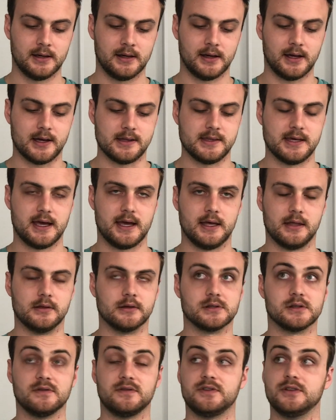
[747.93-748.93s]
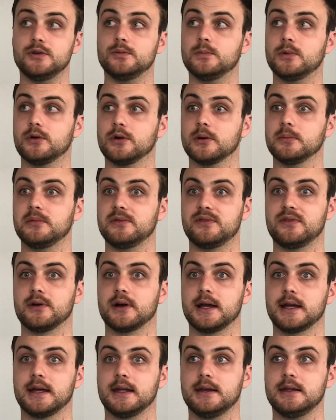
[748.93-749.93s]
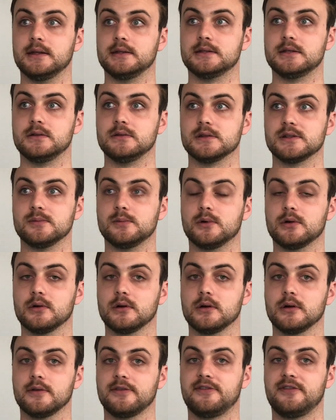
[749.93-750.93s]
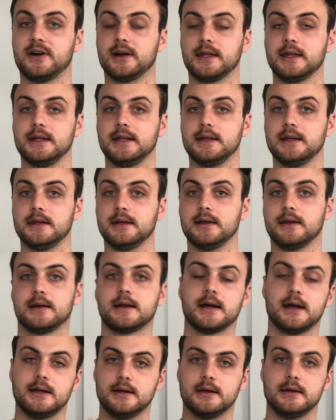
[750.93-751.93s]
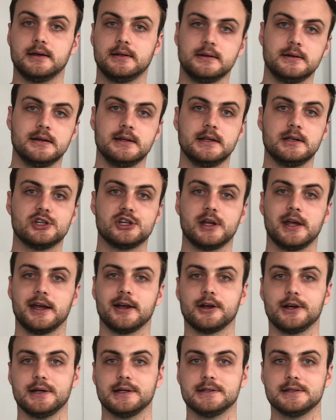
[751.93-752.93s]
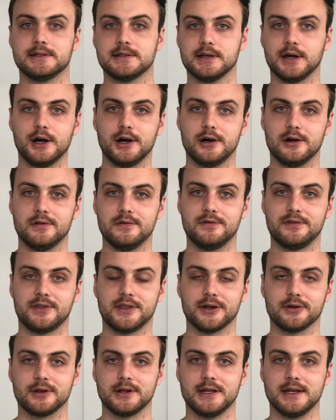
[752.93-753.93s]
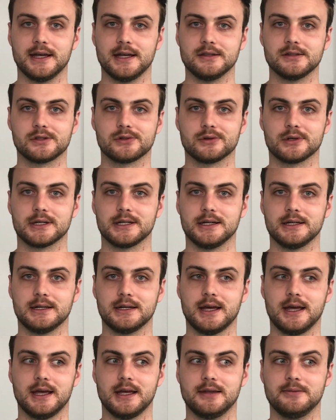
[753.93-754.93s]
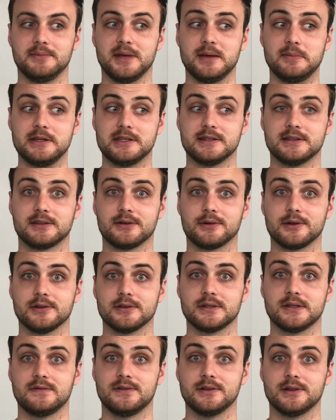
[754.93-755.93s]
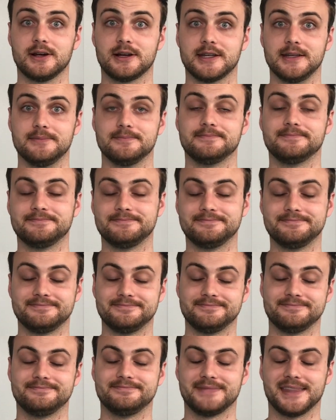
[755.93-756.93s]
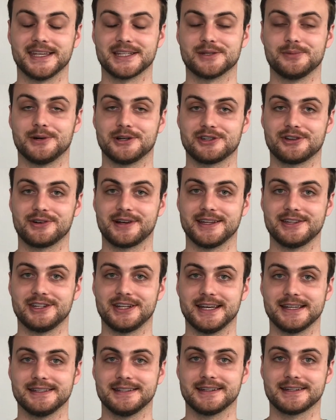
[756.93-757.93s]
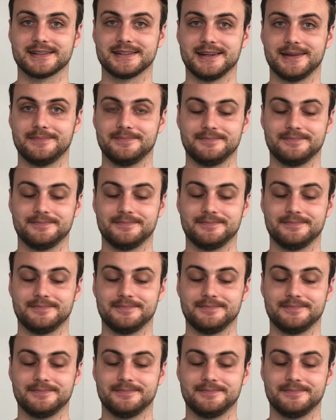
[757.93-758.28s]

And then there's a few more before I get into some more funky kind of niche areas of theory and stringing and maybe tutorials if you're lucky. Thanks so much. I'll catch you guys next time.